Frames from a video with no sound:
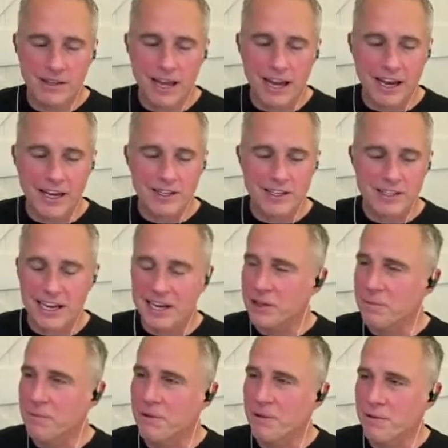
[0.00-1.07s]
like I said
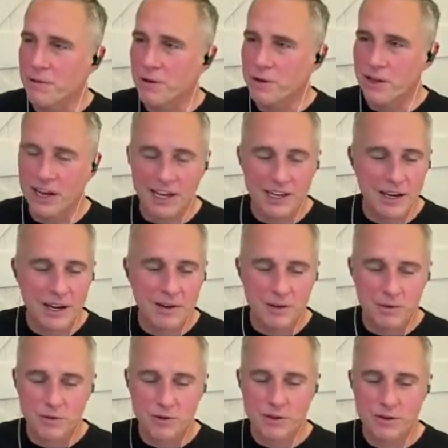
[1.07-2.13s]
at the, the first line,
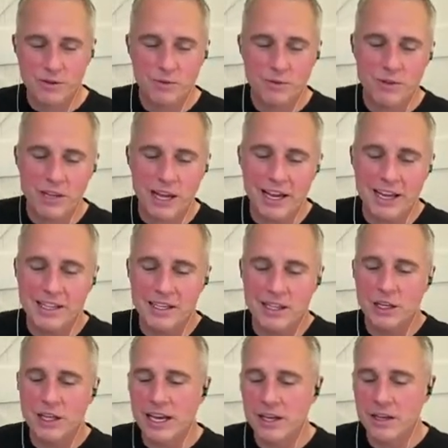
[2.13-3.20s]
uh, first it,
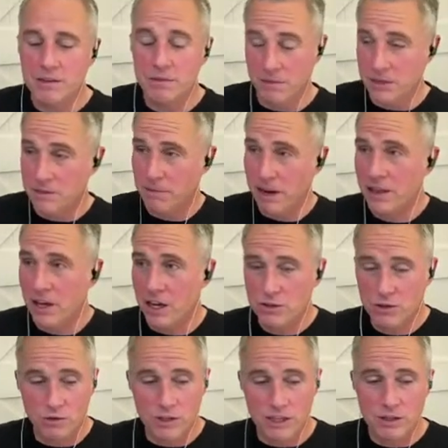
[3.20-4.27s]
they, at least my law
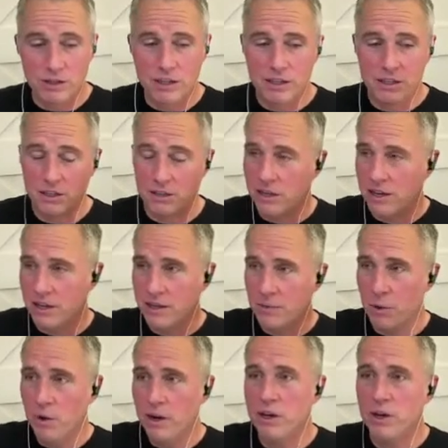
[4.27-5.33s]
school, they they tell you
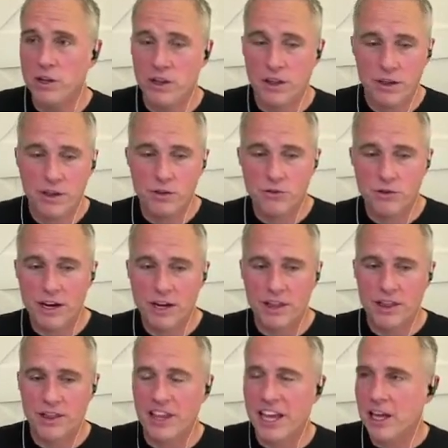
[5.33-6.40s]
we want you to try to
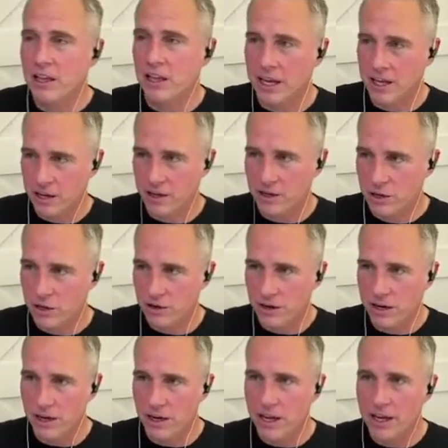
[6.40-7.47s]
think like an
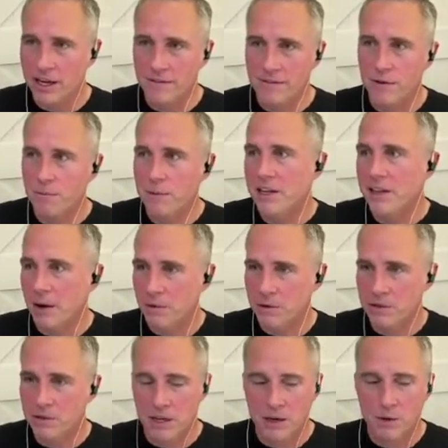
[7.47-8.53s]
attorney. And for me, that
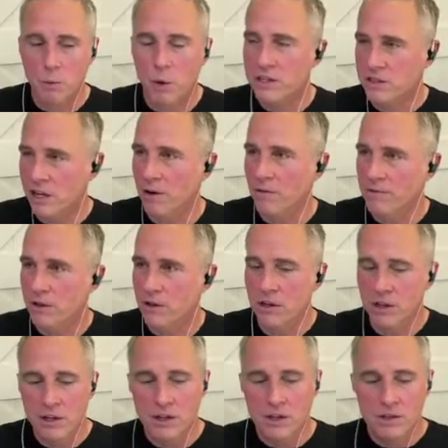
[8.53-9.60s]
was uh, was
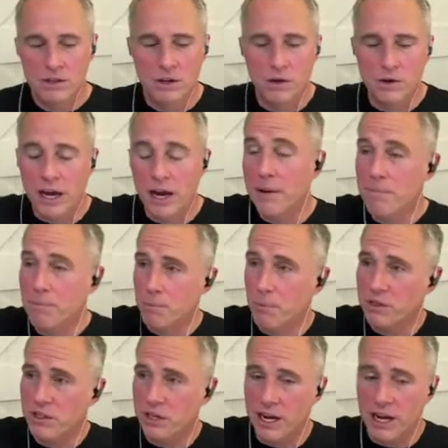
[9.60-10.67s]
helpful. So yeah, I,
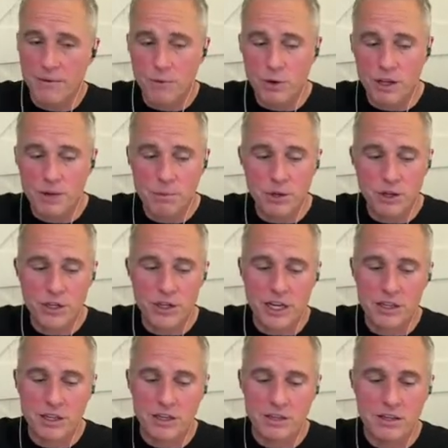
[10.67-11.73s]
once again, I really
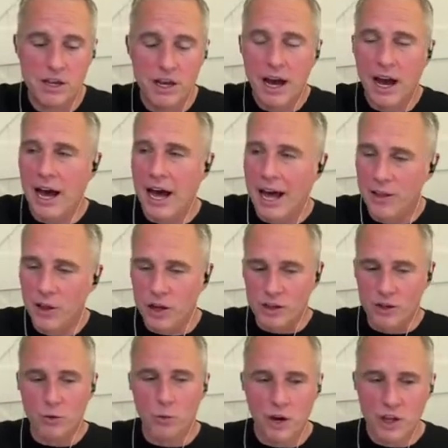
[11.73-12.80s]
appreciate this.
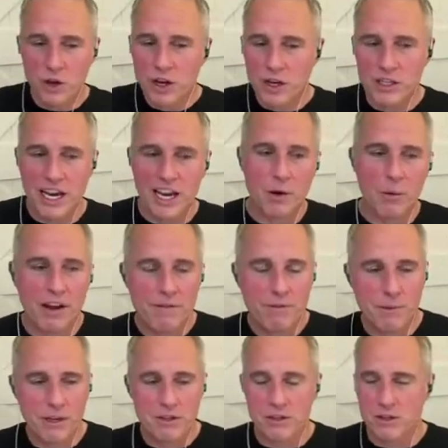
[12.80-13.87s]
Look, the, what you can take away
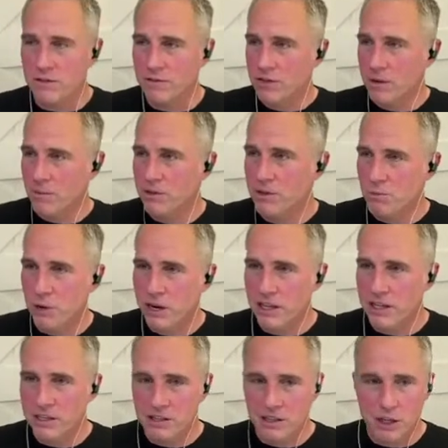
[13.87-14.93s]
from this is if someone's
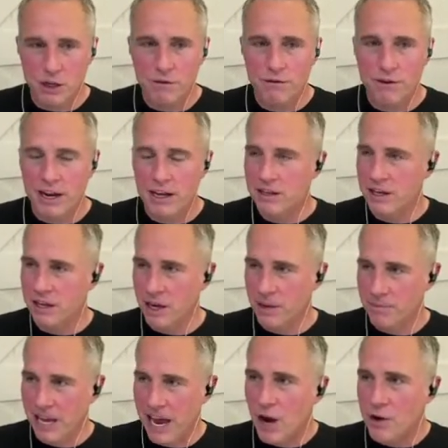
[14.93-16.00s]
bringing this Leo Frank thing
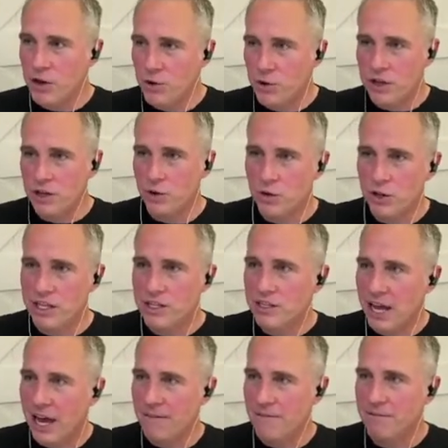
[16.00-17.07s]
up, now you you at
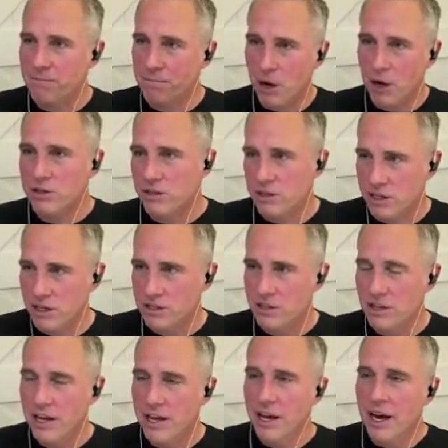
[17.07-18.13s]
least have parts of
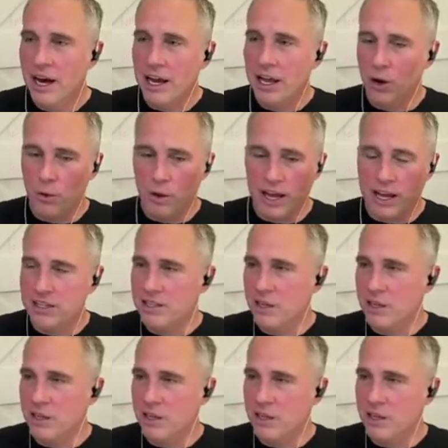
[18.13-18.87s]
this. You know, like I